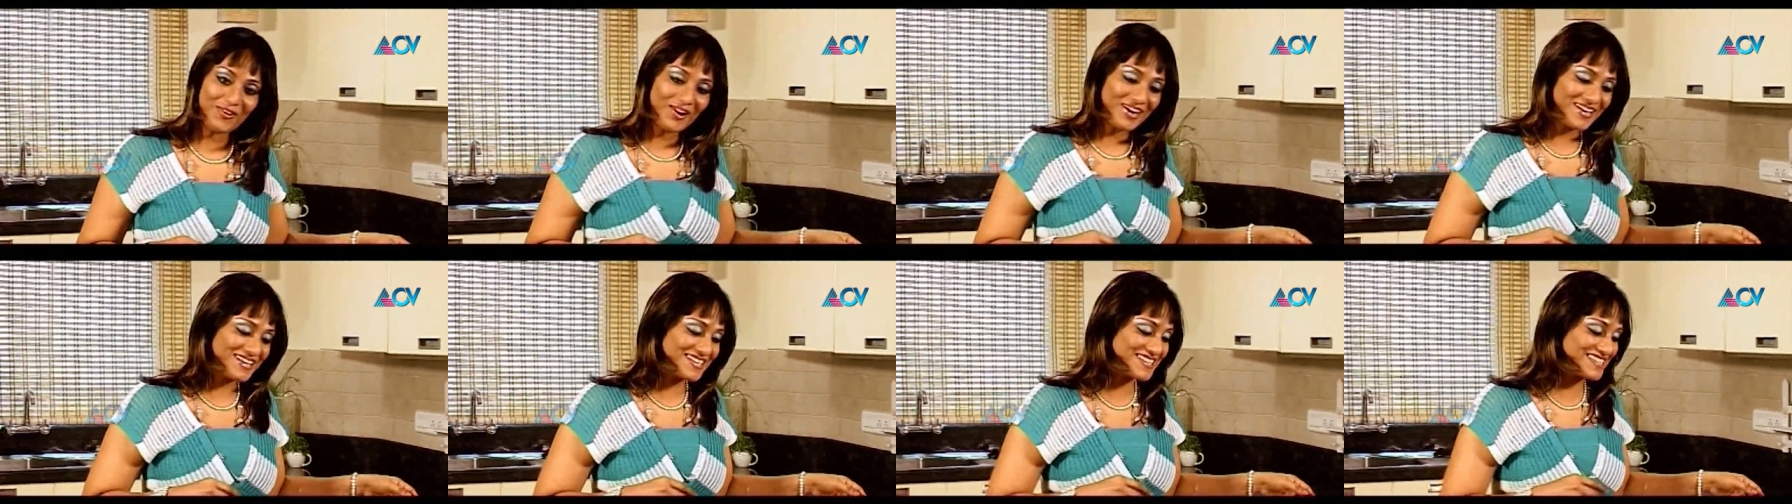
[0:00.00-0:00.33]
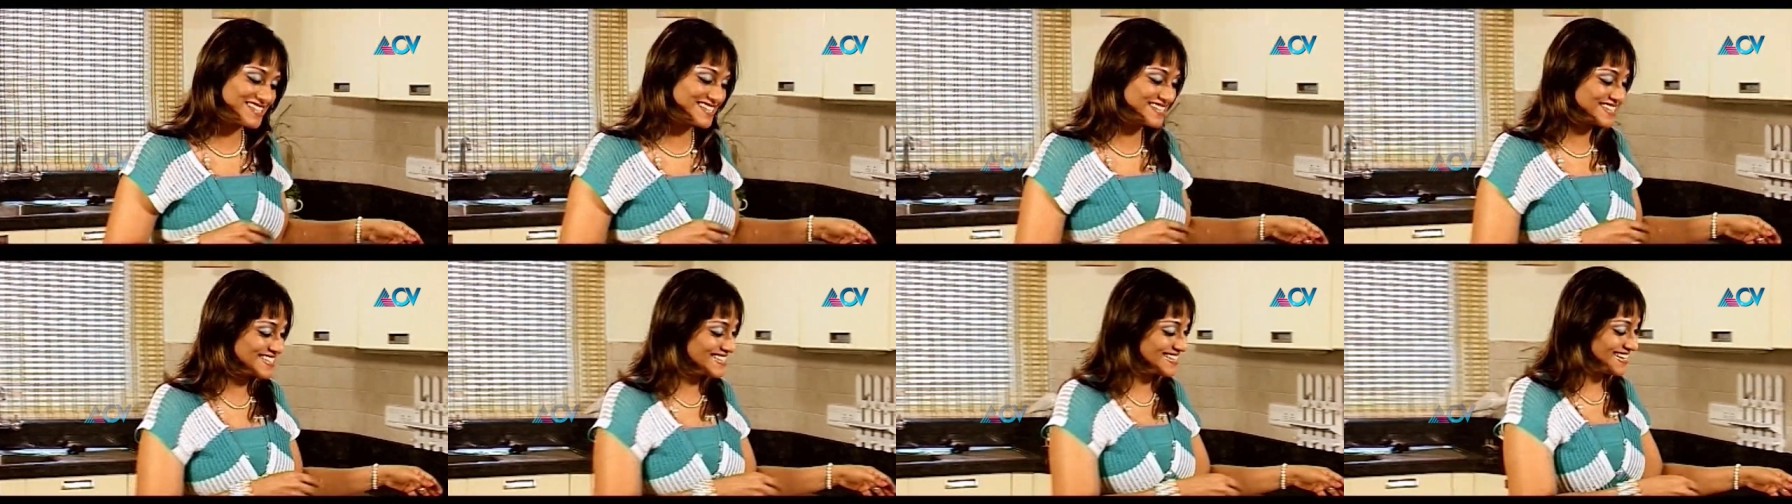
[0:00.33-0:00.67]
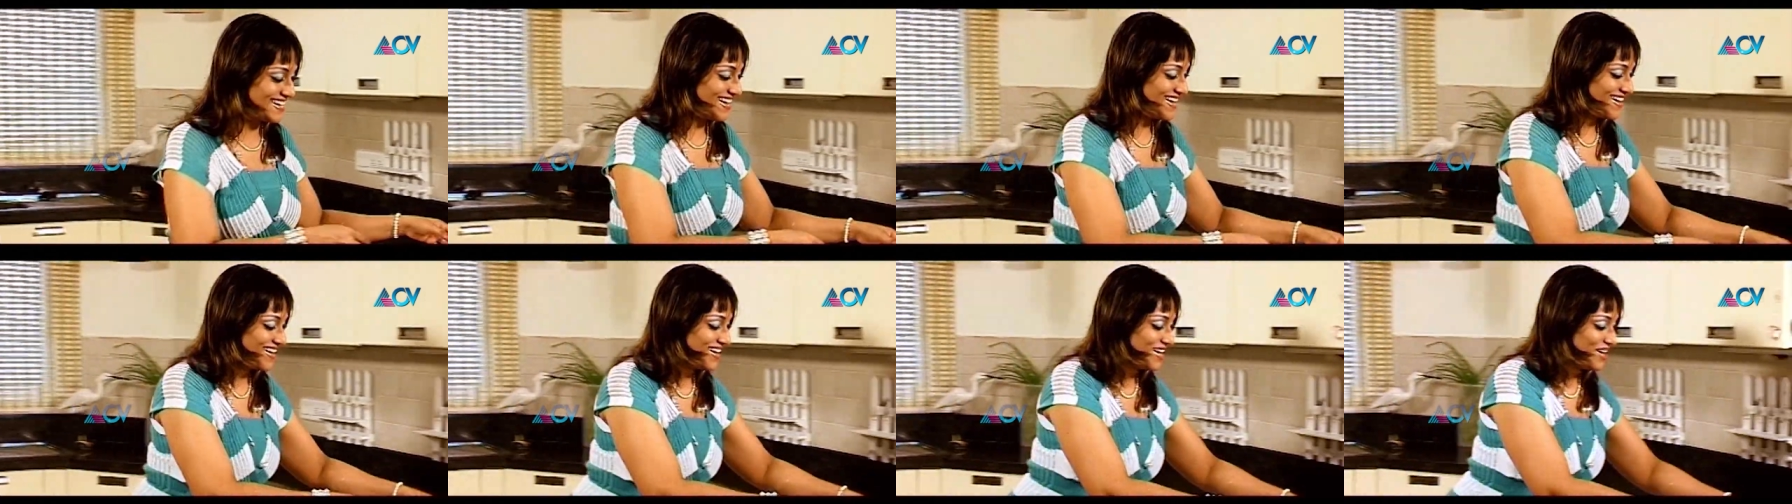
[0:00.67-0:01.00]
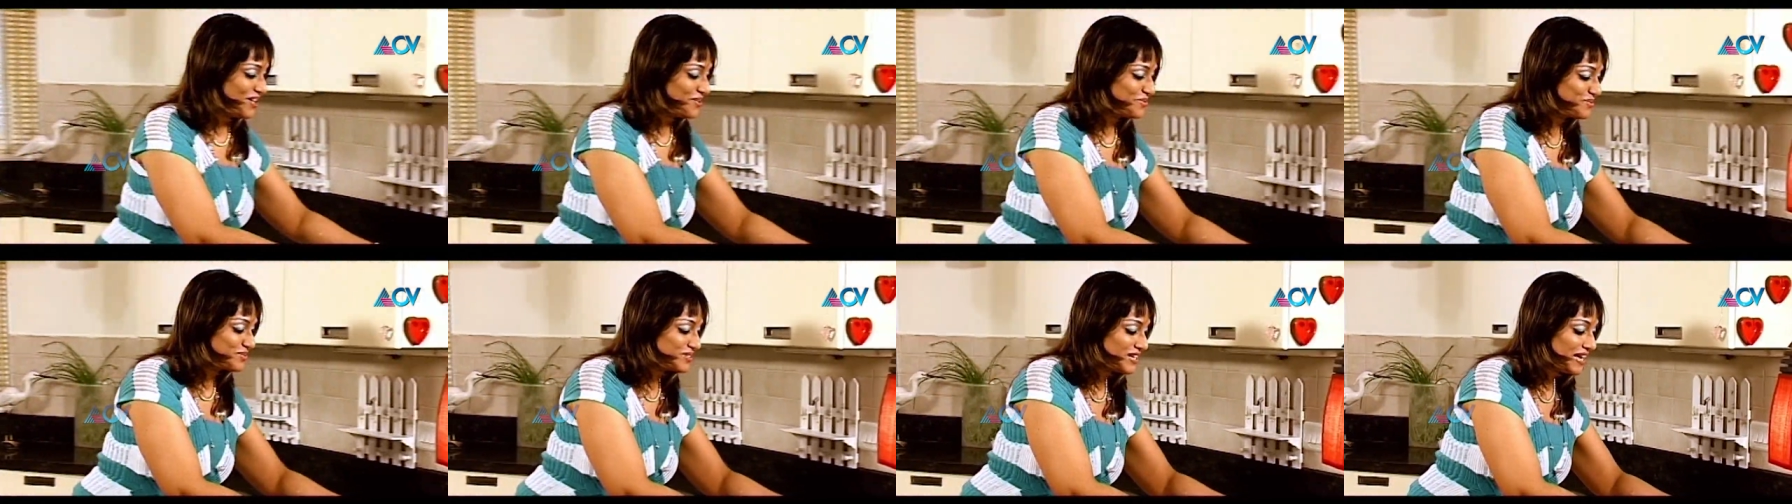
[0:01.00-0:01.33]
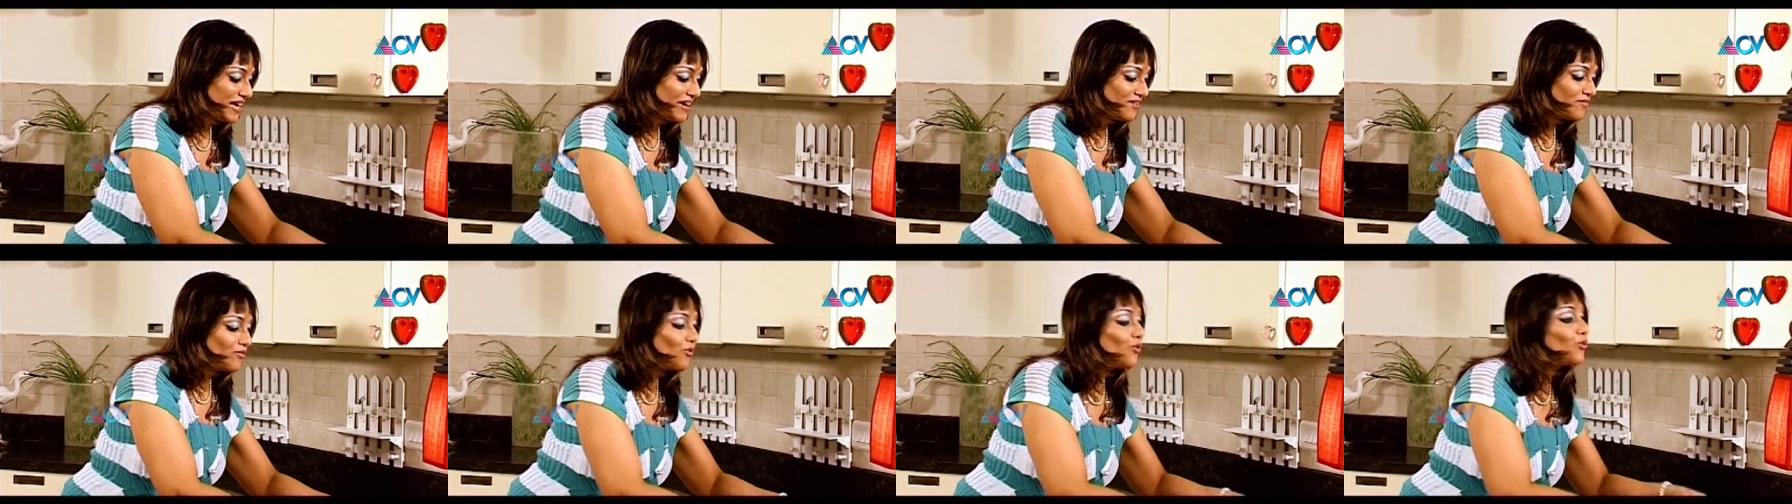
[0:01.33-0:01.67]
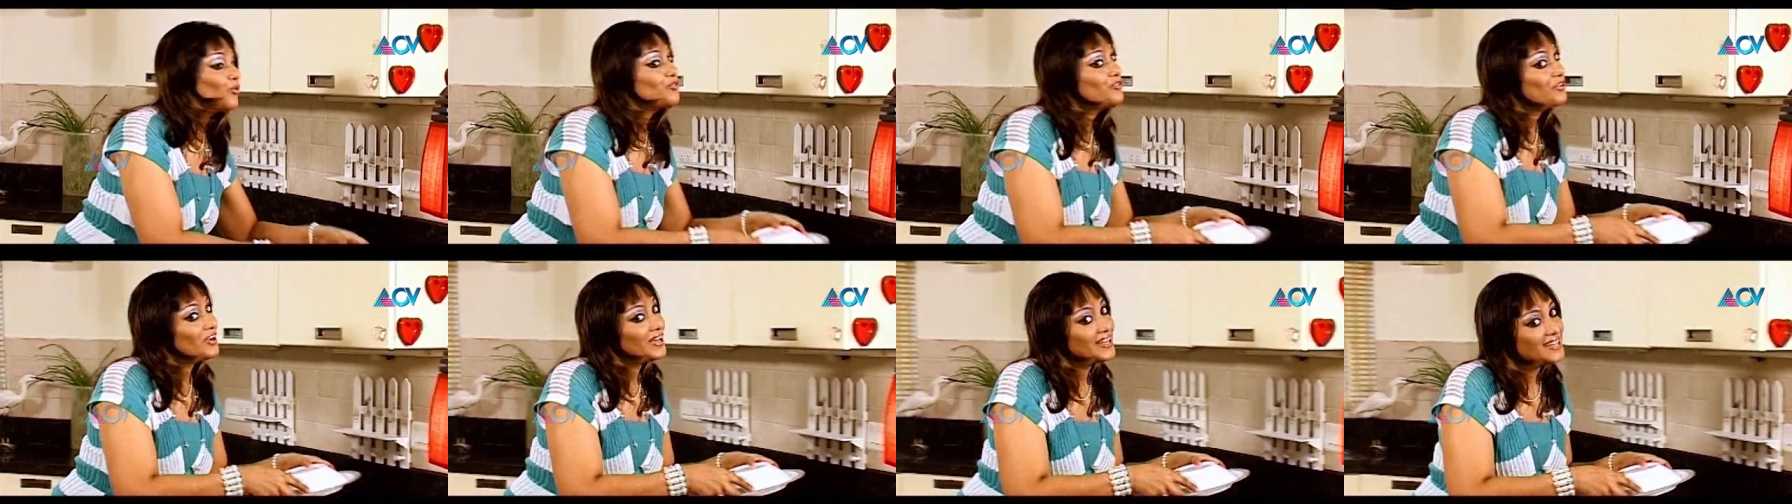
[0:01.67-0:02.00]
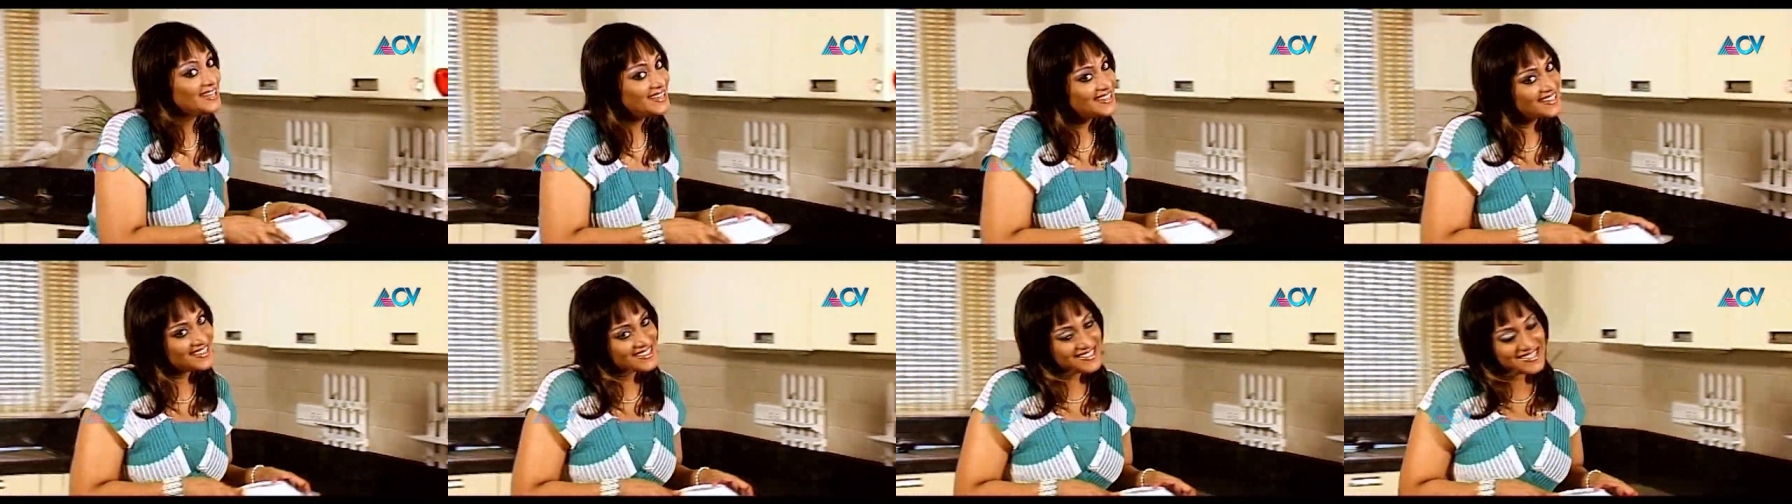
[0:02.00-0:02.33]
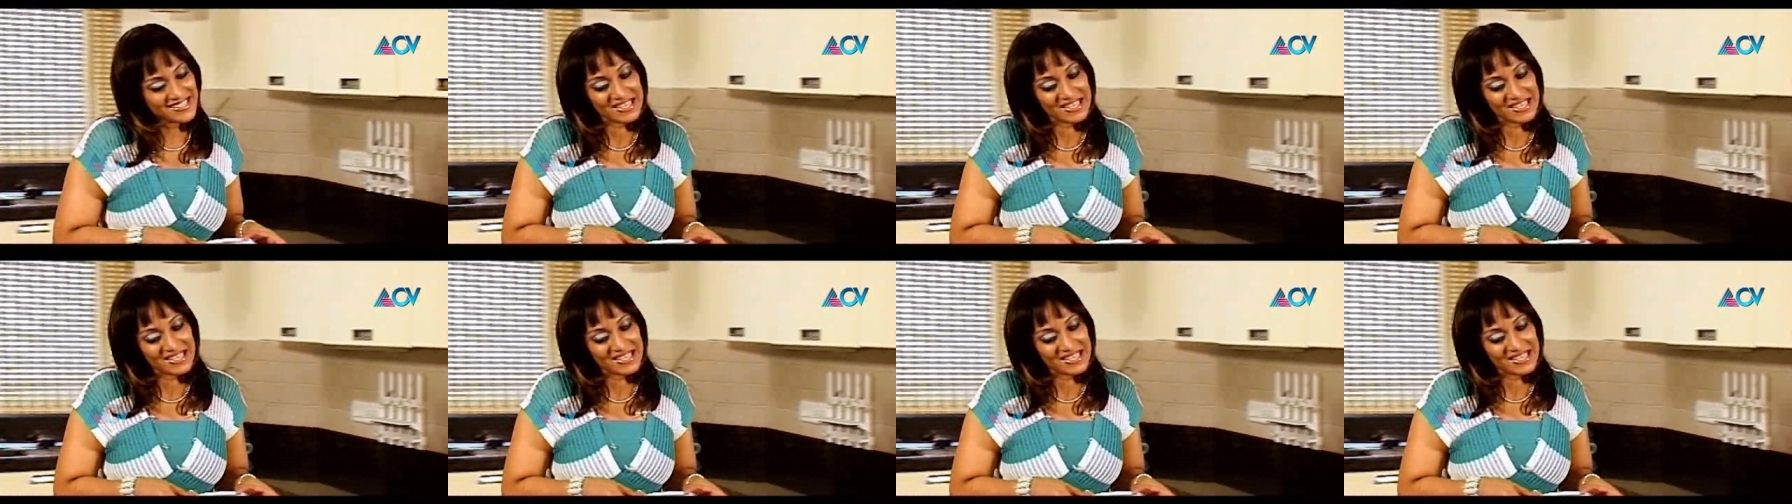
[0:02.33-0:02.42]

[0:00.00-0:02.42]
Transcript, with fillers: rice, which I have already